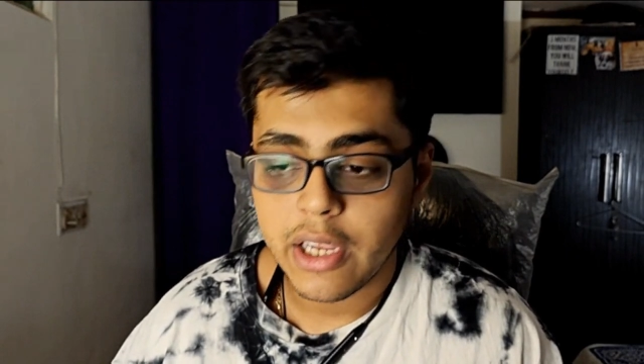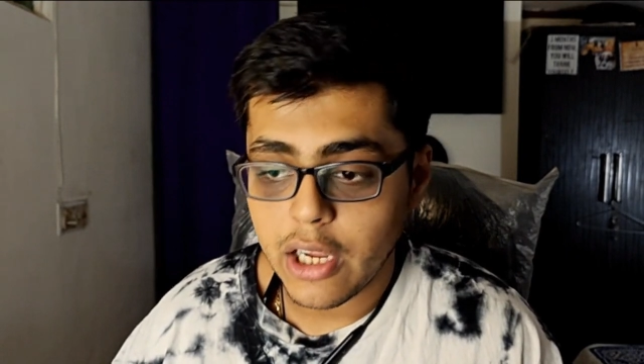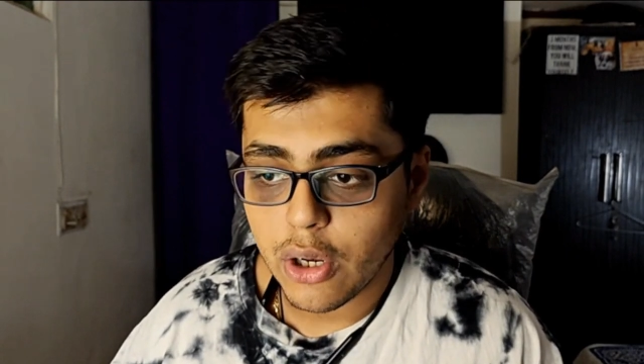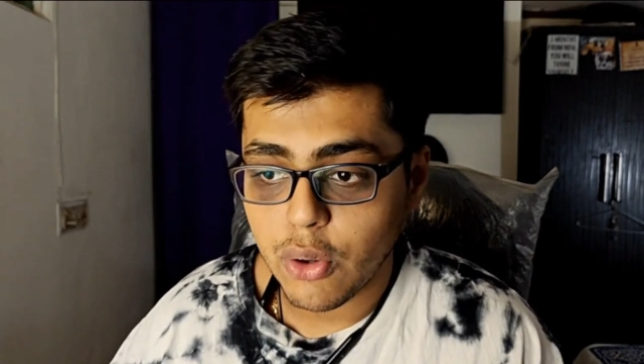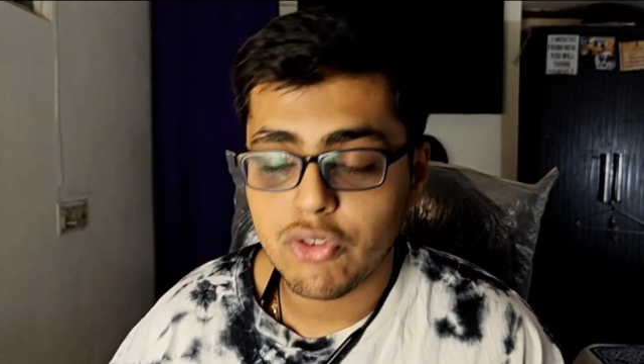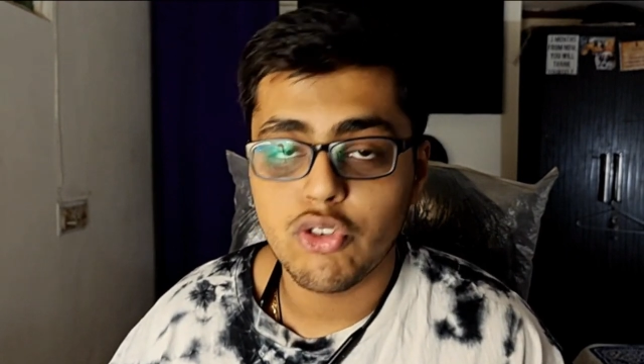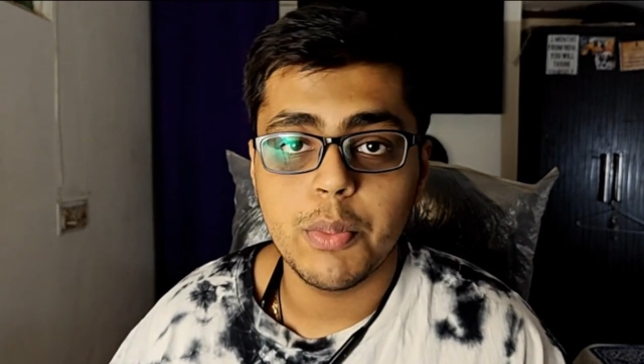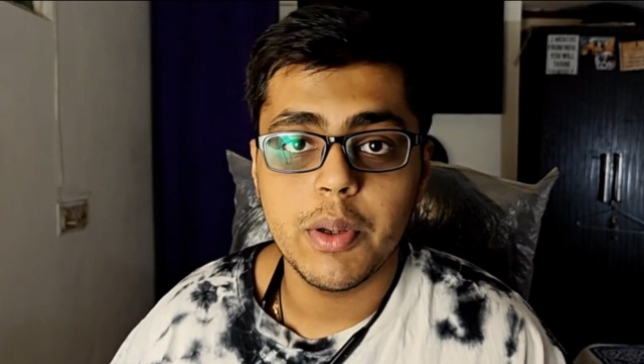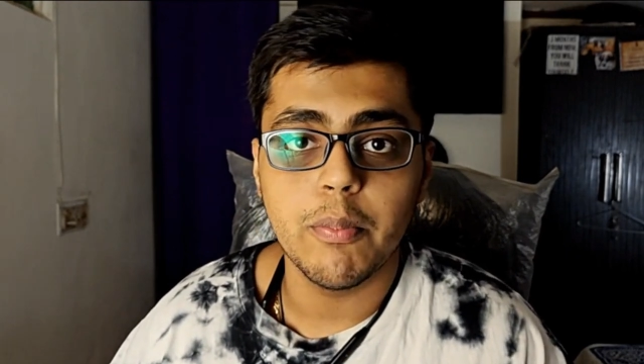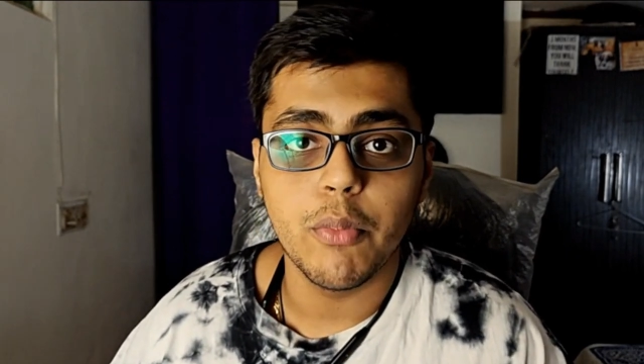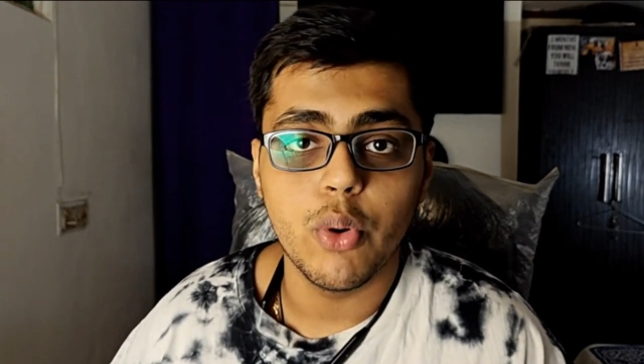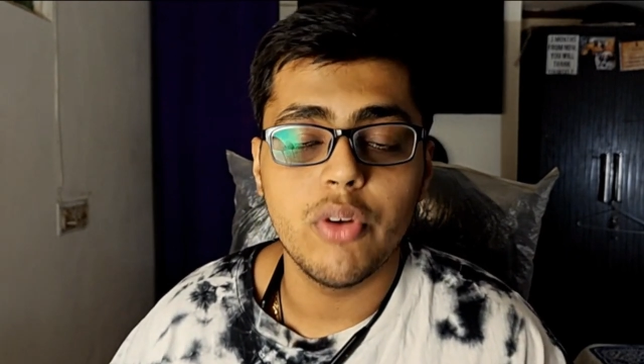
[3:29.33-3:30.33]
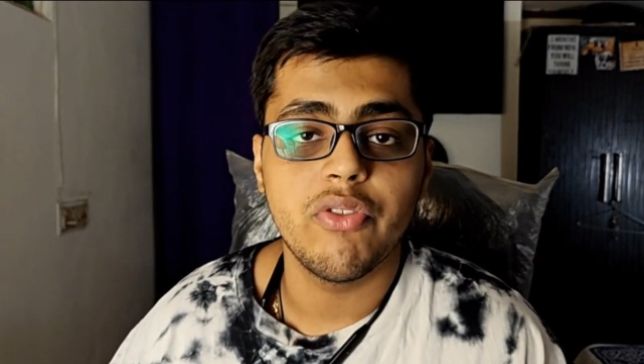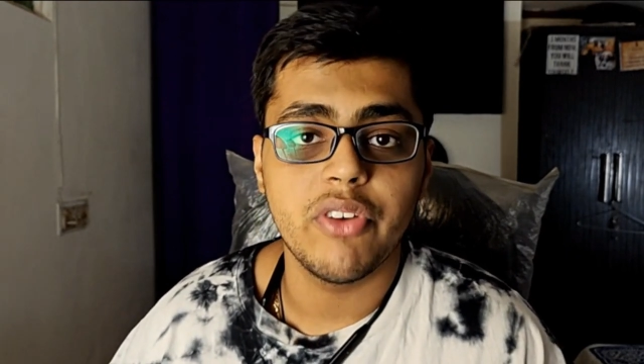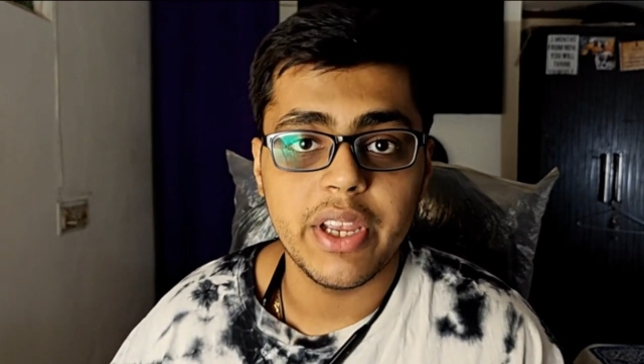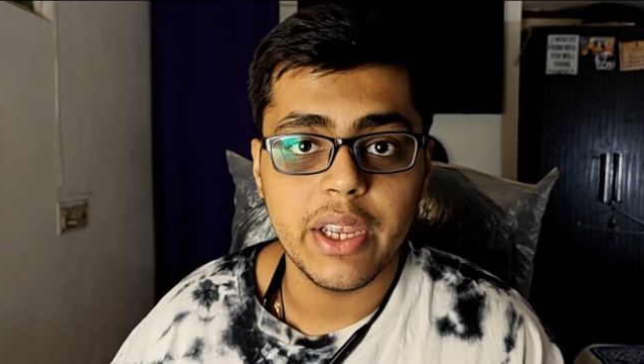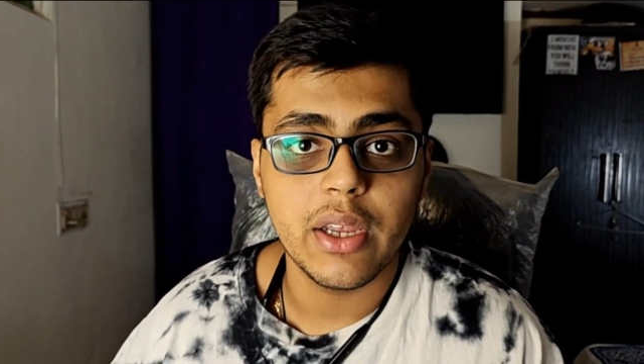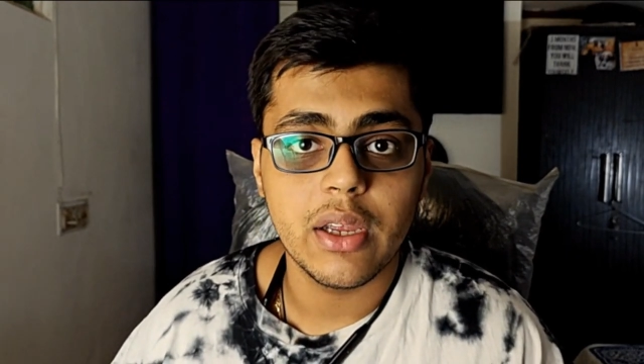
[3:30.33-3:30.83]
He looks to be more
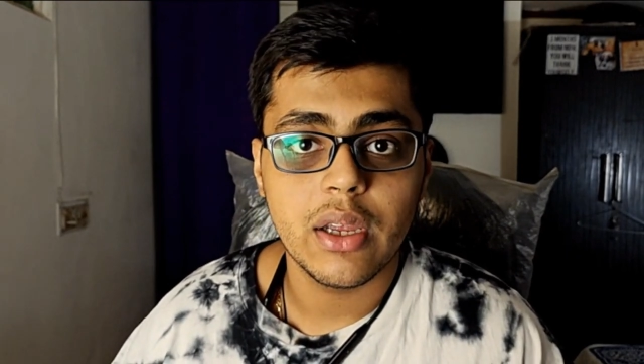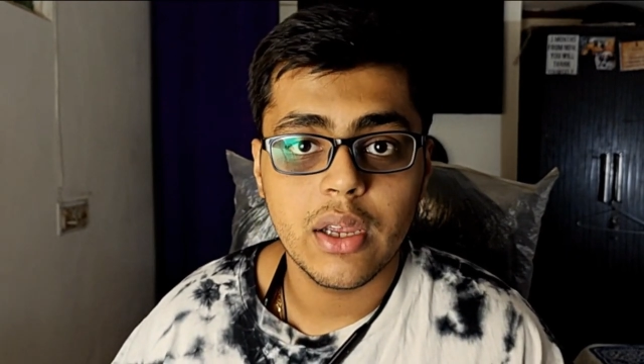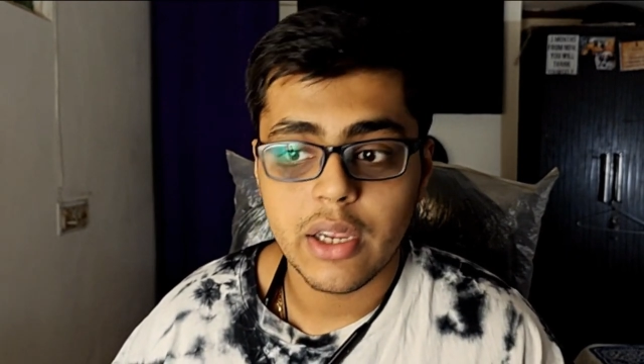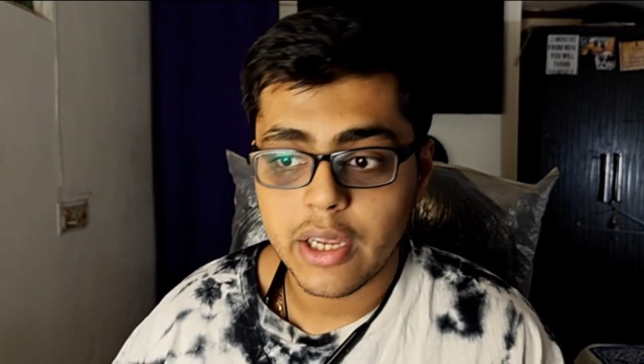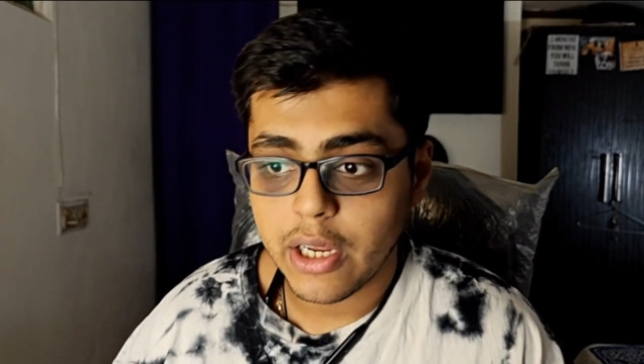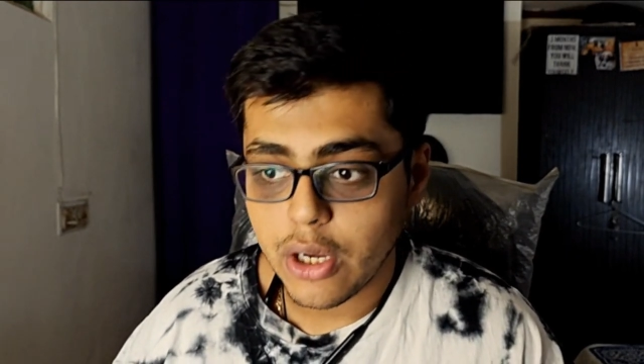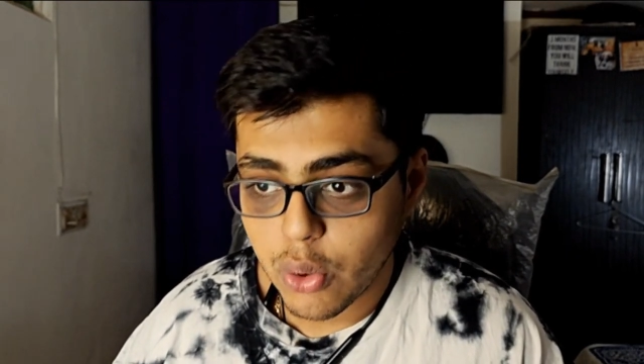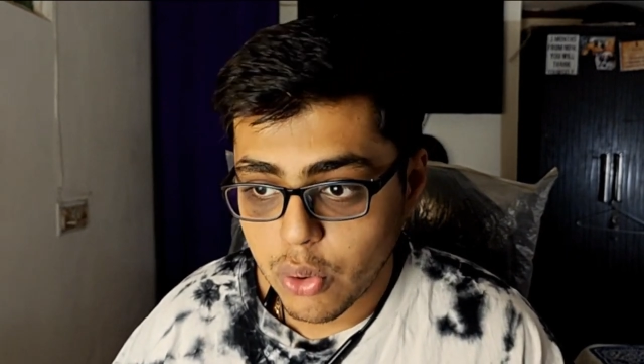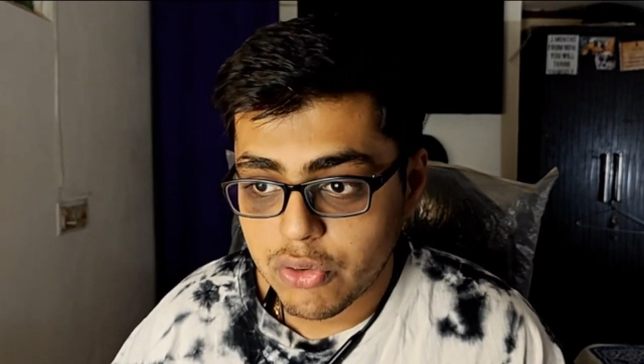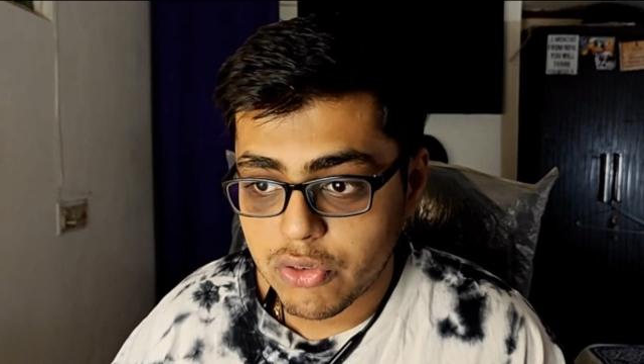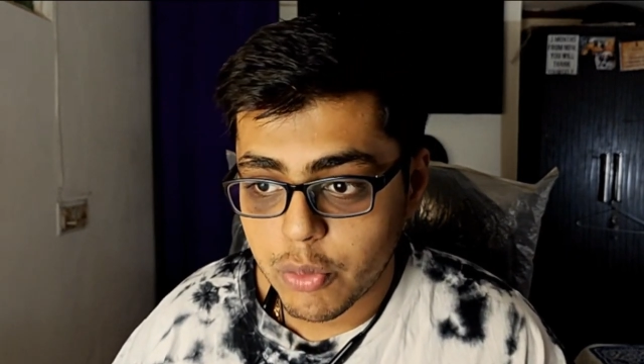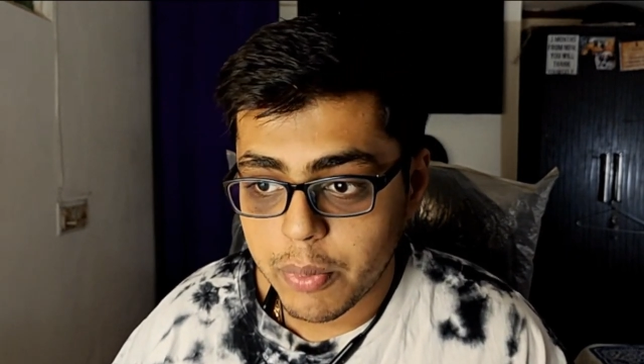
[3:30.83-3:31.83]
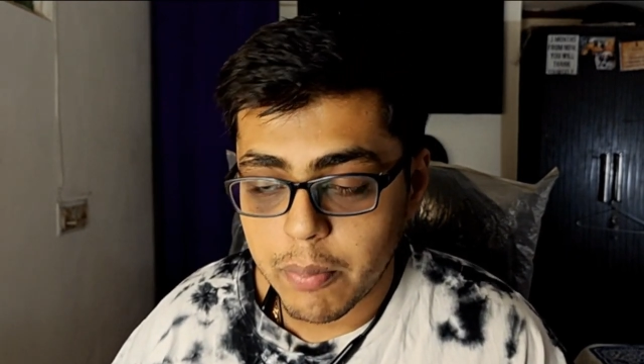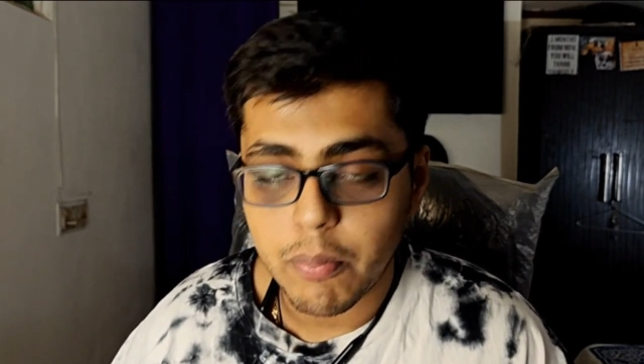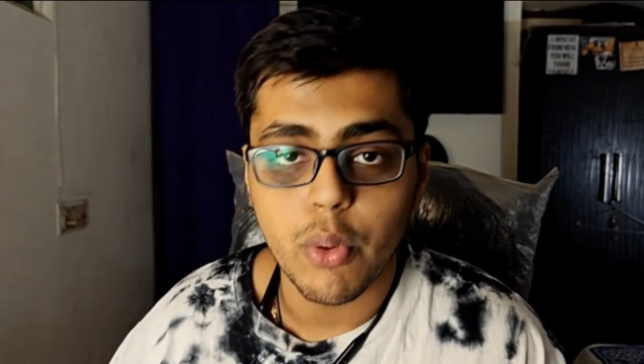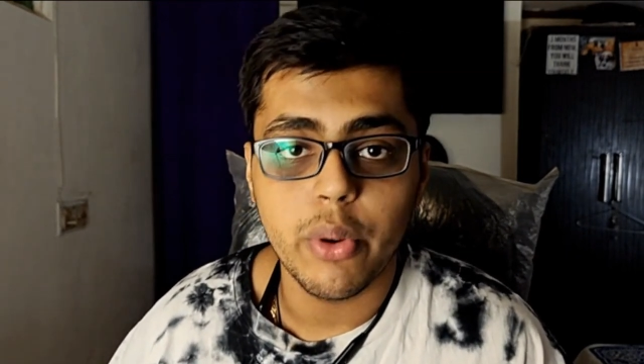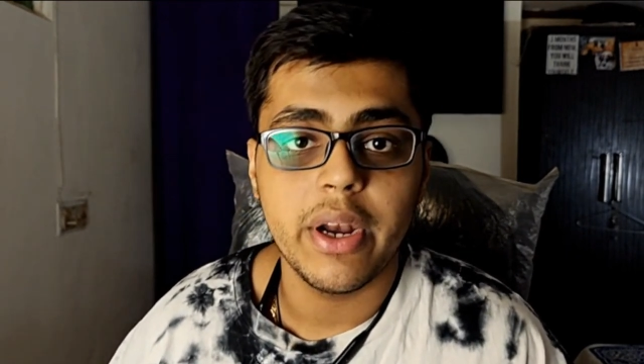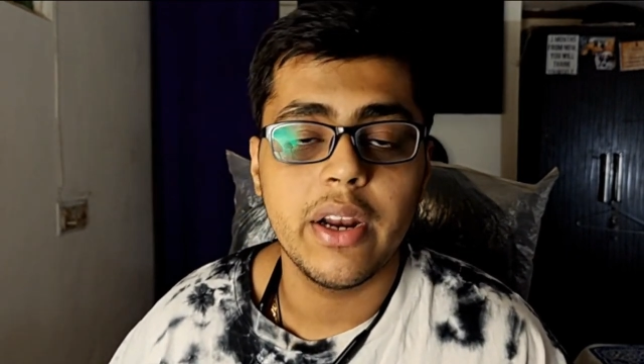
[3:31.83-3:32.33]
free. He looks to be
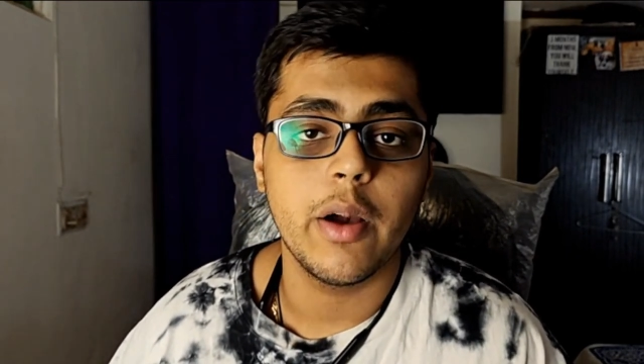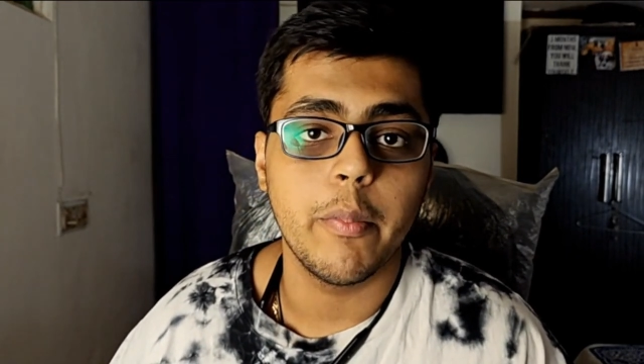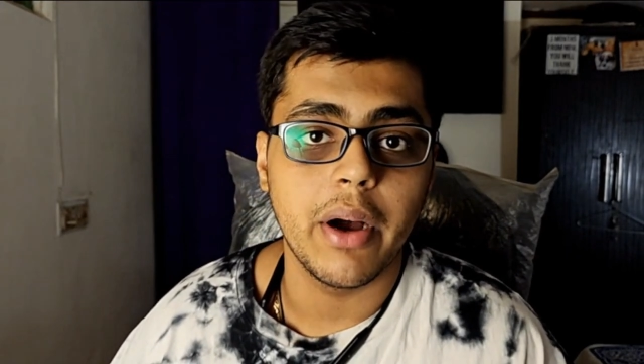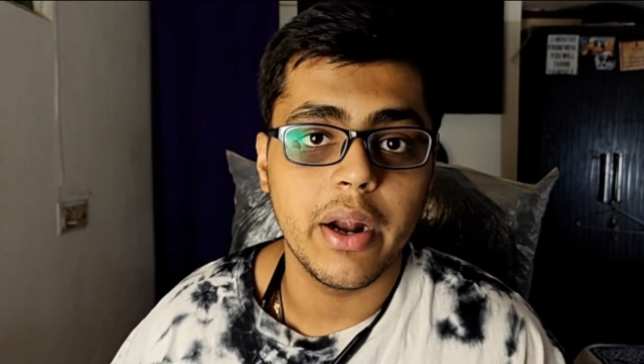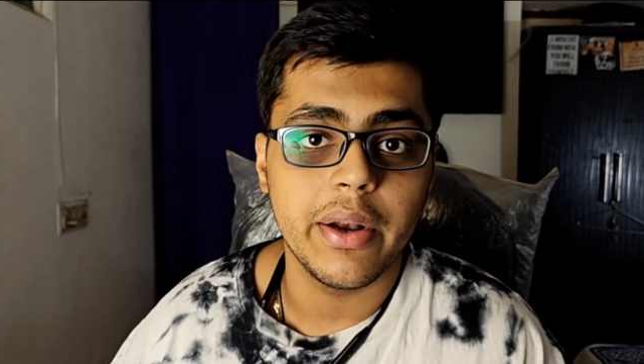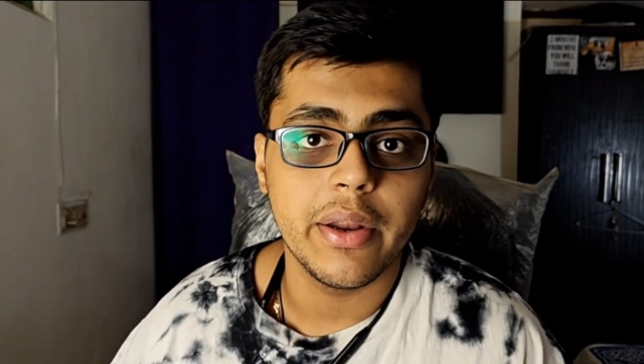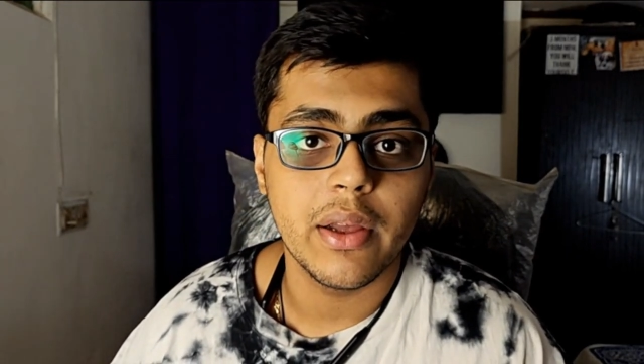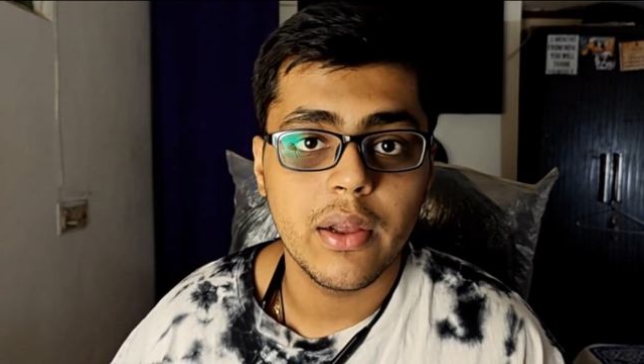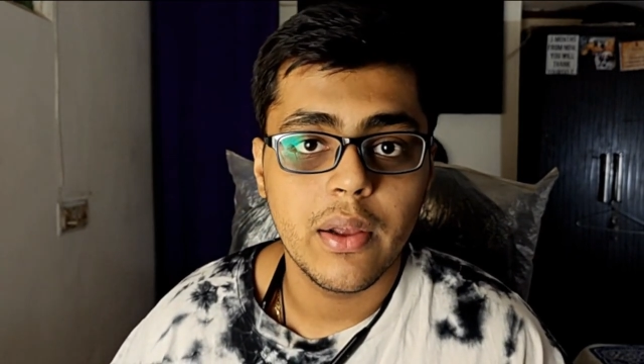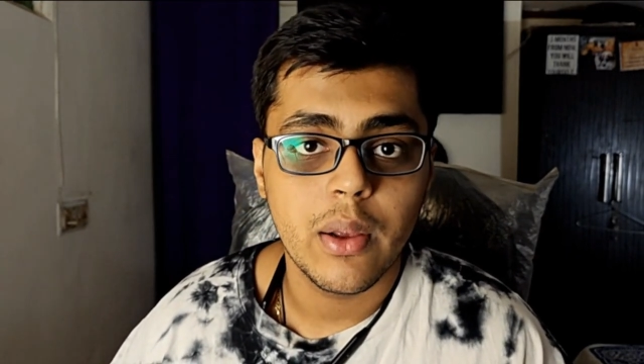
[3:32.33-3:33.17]
more in command,